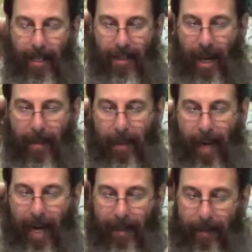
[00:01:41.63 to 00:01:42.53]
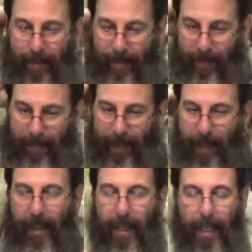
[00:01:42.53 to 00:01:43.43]
time around in
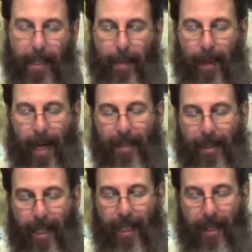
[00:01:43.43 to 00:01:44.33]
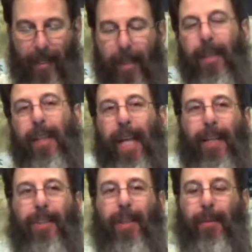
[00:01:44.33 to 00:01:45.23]
this Parash teaching.
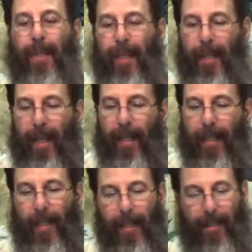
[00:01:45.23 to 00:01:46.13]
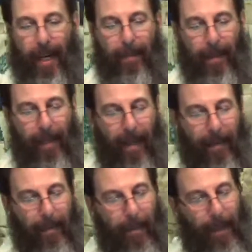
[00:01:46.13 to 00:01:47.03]
Last year we did chapter
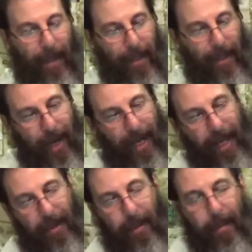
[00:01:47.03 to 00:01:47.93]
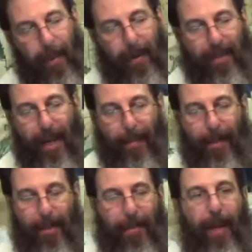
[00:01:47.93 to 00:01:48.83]
11, but we're going to try to get through more of
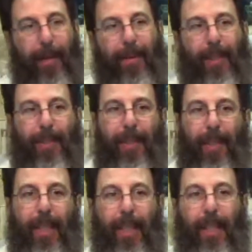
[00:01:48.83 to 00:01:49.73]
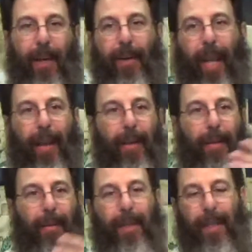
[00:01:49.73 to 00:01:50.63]
chapter 12 this year. Okay,
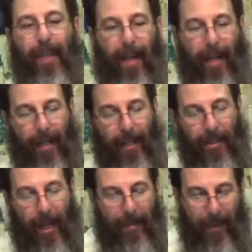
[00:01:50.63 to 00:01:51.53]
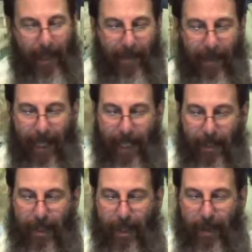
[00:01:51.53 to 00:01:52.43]
we did chapter 11
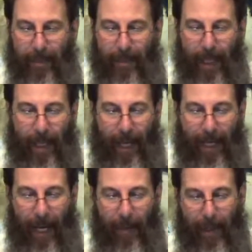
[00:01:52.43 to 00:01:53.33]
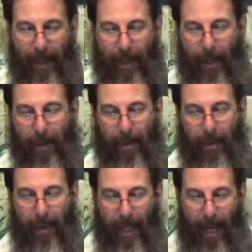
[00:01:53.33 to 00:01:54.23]
last year, and now we're going to go
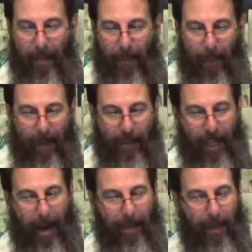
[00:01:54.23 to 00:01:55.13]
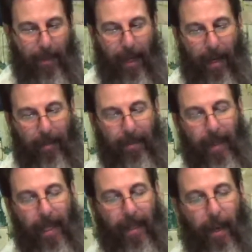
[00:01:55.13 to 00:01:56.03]
through a lot more of chapter 12.
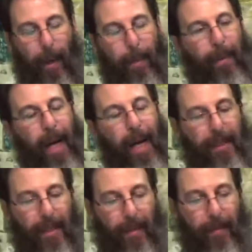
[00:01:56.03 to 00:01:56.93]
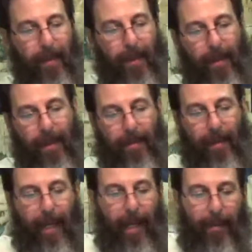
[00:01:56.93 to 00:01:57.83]
The whole parasha is from
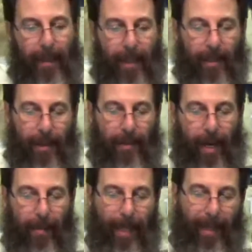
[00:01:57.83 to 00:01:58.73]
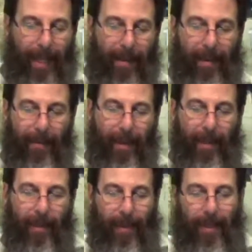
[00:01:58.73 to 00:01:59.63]
Devarim, Deuteronomy 11,
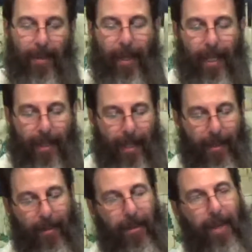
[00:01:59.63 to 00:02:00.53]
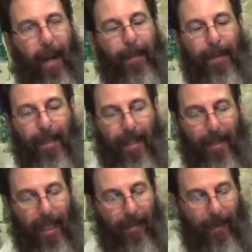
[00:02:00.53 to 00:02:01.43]
verse 26, through chapter
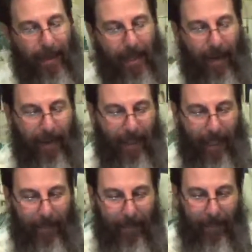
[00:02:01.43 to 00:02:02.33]
16, verse 17.